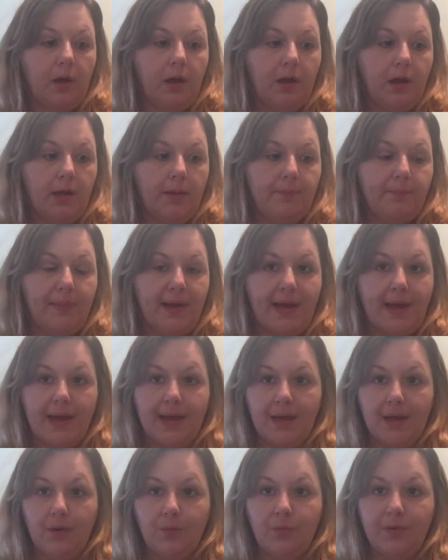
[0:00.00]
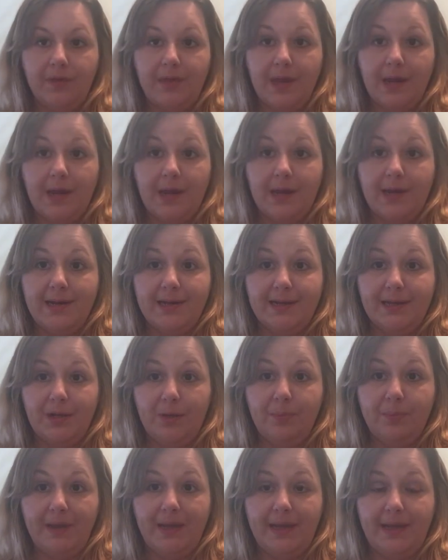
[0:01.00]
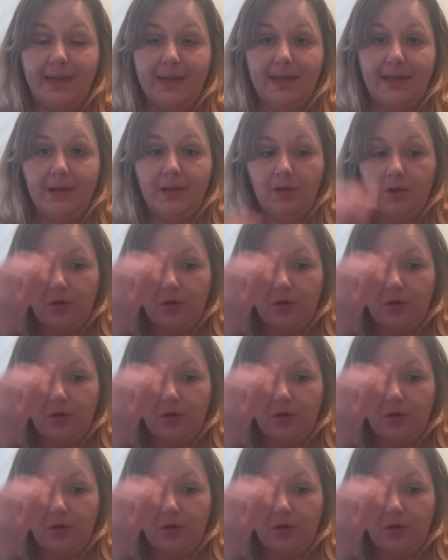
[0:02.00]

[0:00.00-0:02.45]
am back with a little bit